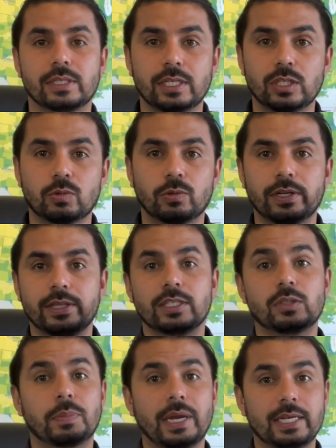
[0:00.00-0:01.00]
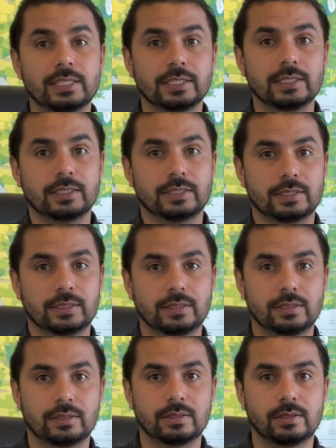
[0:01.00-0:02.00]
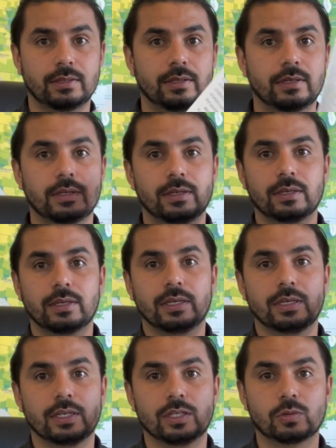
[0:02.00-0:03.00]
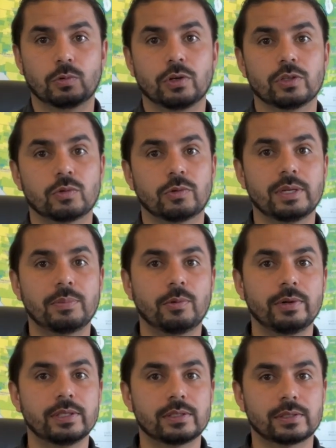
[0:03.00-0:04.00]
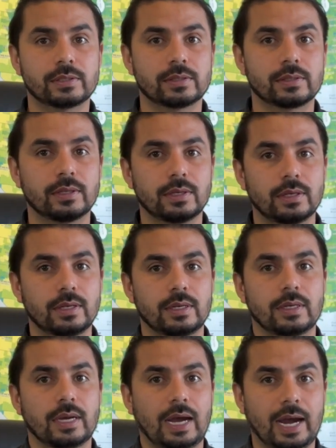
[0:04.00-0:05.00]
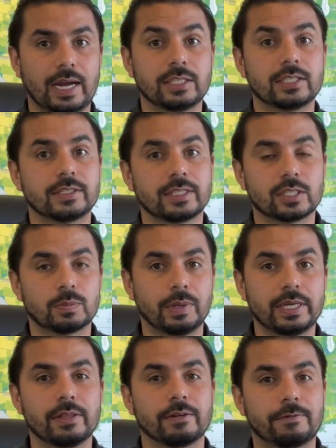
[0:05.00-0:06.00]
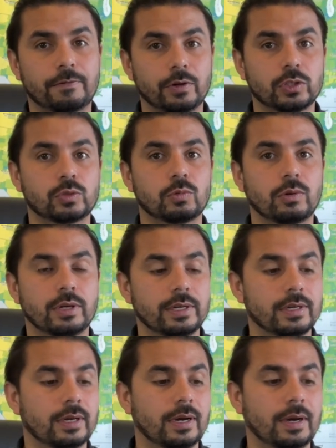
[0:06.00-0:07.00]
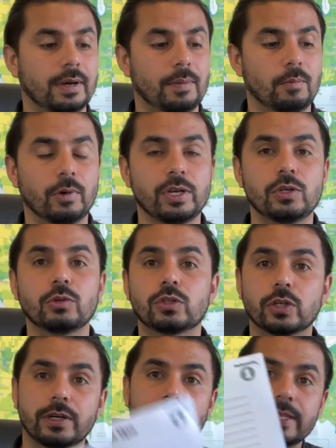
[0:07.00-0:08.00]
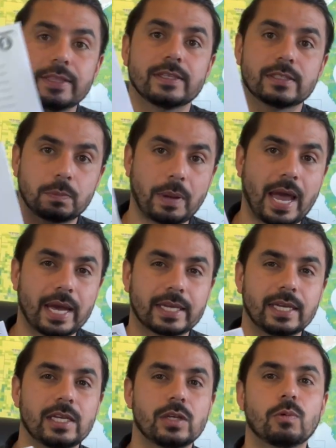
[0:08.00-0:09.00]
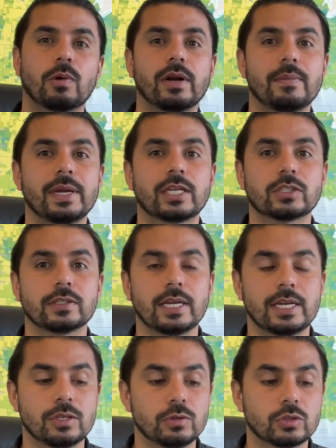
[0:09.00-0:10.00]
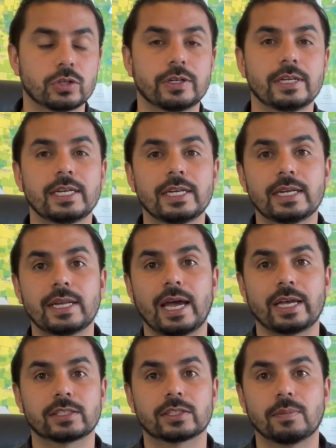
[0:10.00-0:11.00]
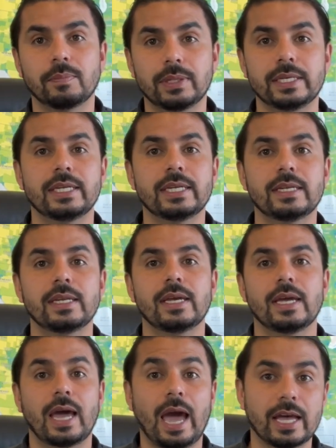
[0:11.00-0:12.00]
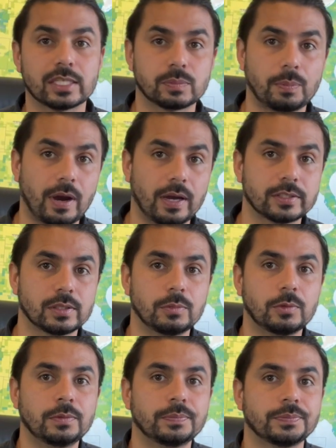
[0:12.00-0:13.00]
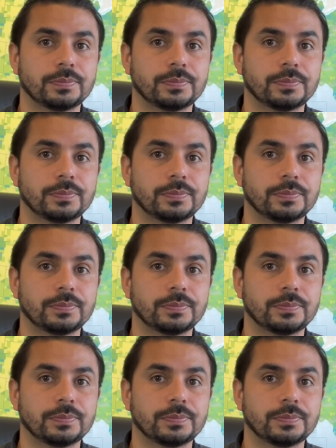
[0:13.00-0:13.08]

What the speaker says: Each one of these pages is worth 20 points. I just explained the first one. When you turn in this packet, you want to make sure that you turn it in as completed as possible.